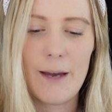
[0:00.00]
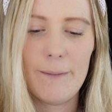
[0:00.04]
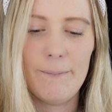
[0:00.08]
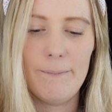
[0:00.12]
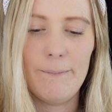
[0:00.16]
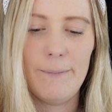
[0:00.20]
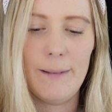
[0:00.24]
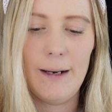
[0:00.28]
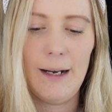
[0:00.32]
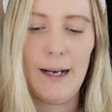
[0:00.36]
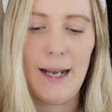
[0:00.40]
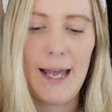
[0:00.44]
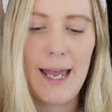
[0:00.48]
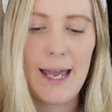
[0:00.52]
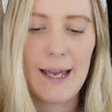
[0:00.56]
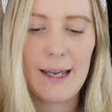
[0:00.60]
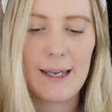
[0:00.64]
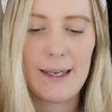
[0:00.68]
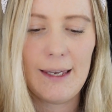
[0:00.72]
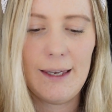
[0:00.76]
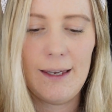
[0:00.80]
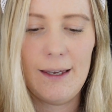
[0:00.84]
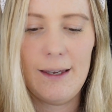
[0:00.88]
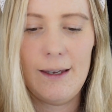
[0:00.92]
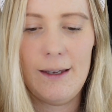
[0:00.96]
a
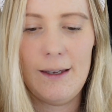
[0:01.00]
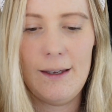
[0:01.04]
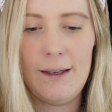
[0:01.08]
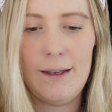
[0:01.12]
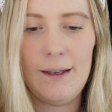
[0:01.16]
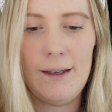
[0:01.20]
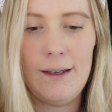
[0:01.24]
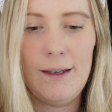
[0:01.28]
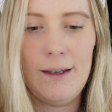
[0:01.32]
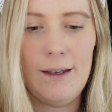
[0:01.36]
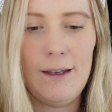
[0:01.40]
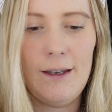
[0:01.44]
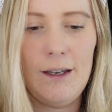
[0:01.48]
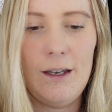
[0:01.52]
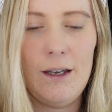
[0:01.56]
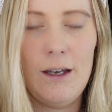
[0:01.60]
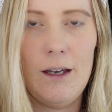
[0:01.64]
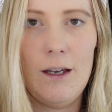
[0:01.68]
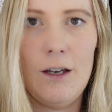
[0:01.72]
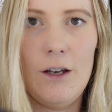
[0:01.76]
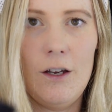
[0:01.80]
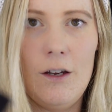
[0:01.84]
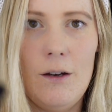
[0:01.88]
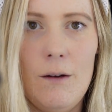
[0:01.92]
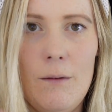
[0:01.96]
black
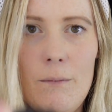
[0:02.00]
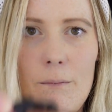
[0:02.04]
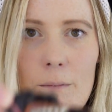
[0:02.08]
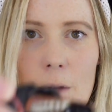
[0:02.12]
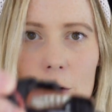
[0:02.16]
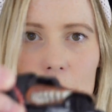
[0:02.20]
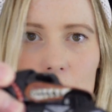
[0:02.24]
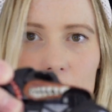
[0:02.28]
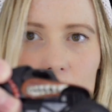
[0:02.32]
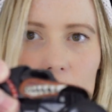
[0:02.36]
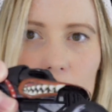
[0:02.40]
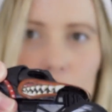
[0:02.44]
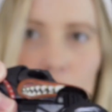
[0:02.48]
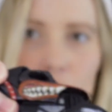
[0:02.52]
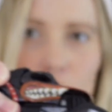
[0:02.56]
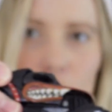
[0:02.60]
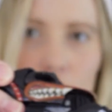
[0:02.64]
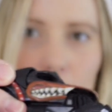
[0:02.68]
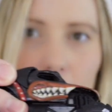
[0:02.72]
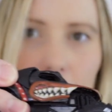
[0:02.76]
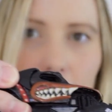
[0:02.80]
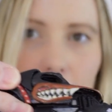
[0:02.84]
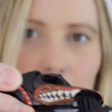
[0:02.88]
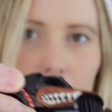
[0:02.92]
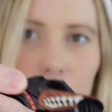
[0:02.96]
monster
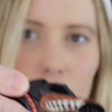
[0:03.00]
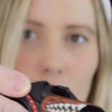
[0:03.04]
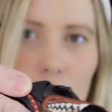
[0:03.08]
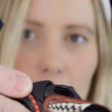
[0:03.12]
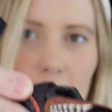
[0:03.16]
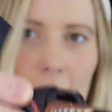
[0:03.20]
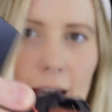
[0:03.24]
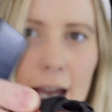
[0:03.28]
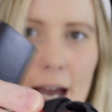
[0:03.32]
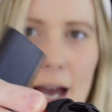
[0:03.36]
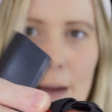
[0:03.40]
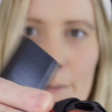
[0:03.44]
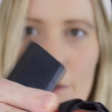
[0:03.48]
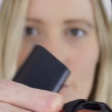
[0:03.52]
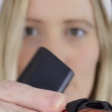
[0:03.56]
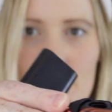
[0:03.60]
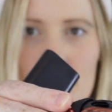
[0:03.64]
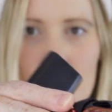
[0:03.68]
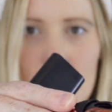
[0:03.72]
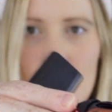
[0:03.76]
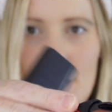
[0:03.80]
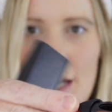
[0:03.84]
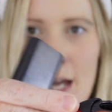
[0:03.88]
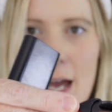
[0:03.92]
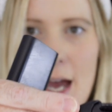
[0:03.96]
truck or a car,
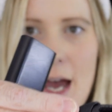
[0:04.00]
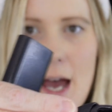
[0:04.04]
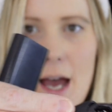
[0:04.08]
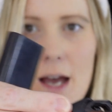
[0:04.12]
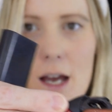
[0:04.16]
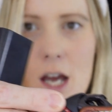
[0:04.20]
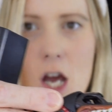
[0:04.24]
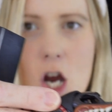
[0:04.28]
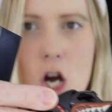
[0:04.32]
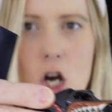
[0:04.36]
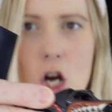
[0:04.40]
monster car.